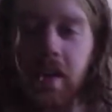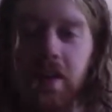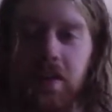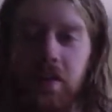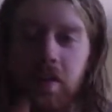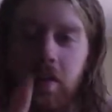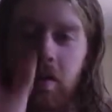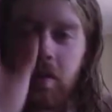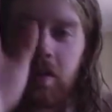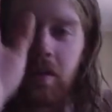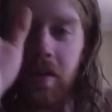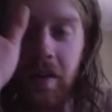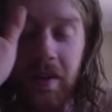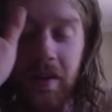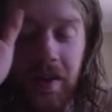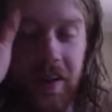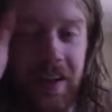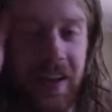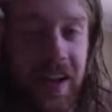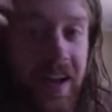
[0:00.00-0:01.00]
So
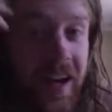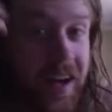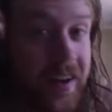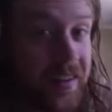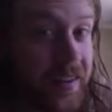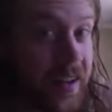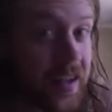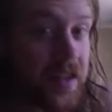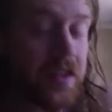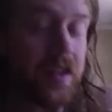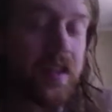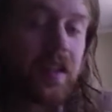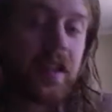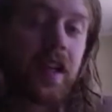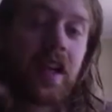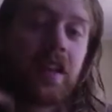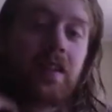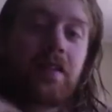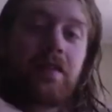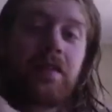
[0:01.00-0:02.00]
eventually,
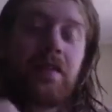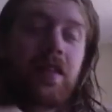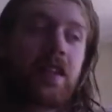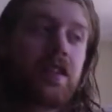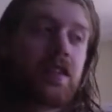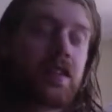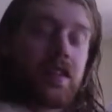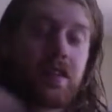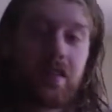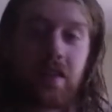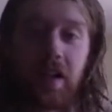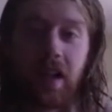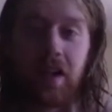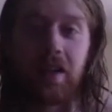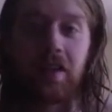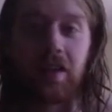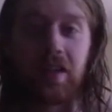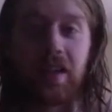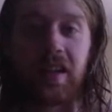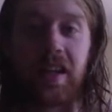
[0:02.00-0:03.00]
I
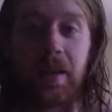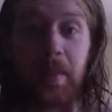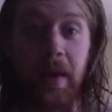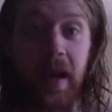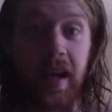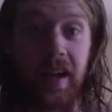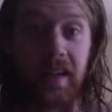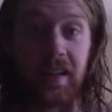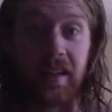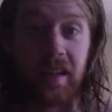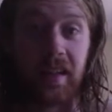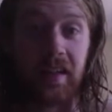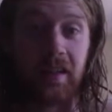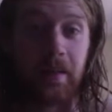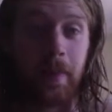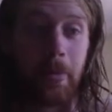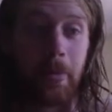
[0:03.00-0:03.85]
couldn't keep acting